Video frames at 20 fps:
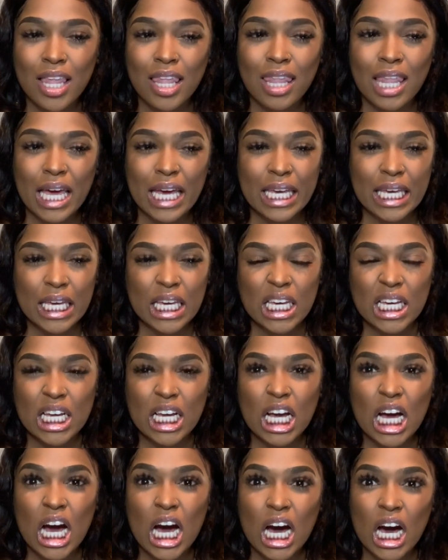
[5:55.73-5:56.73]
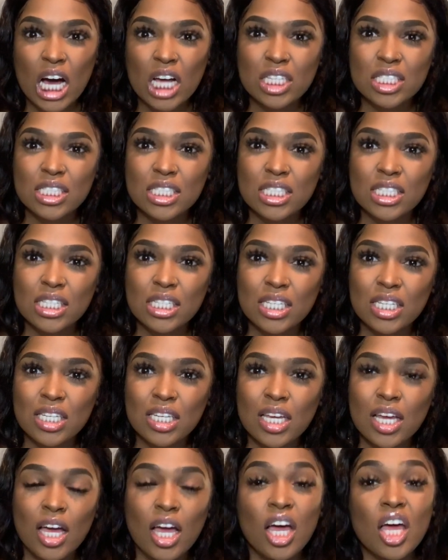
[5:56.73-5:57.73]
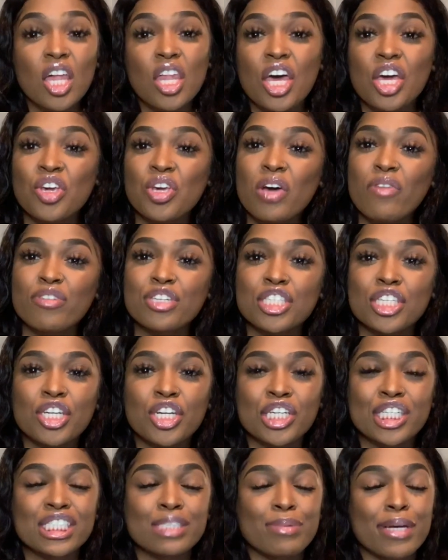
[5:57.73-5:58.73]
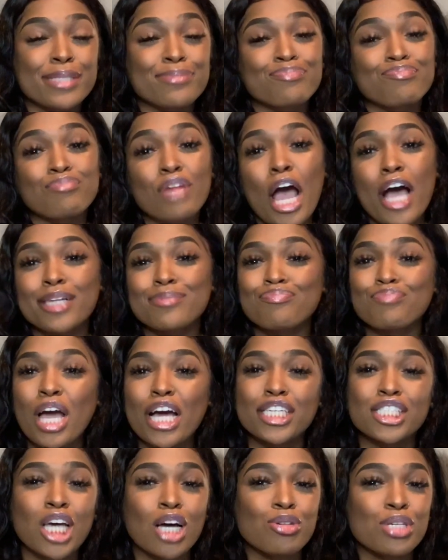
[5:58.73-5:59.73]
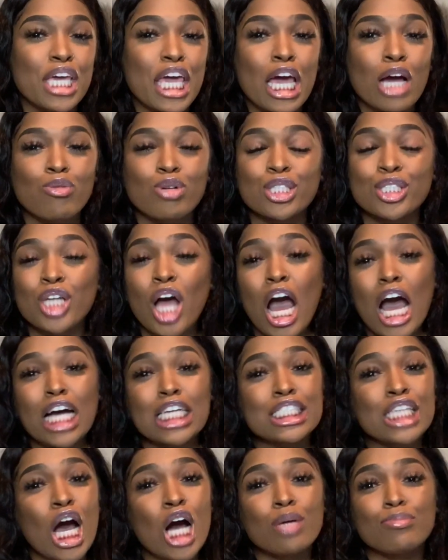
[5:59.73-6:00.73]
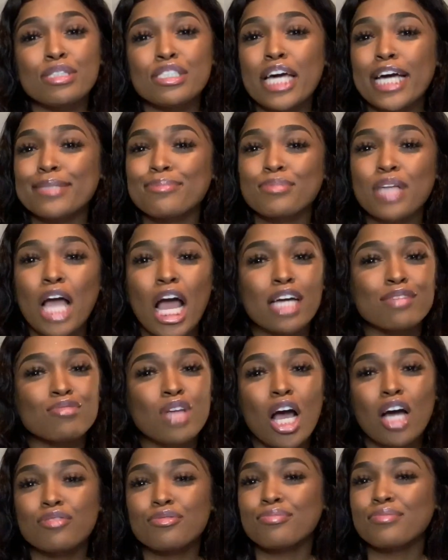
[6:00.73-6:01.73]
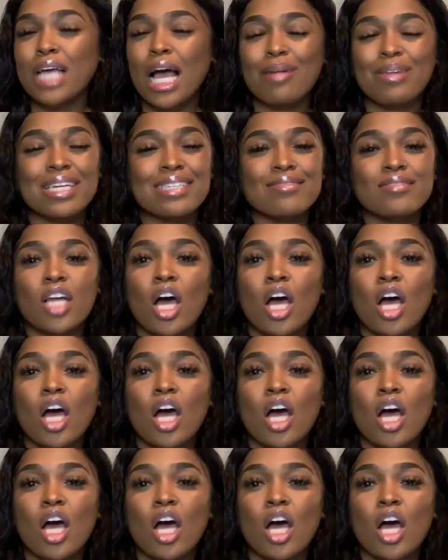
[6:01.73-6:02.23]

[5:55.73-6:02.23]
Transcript: like constantly. Like you ever seen girls be like, so yeah, Rashawn told me that. I'm like,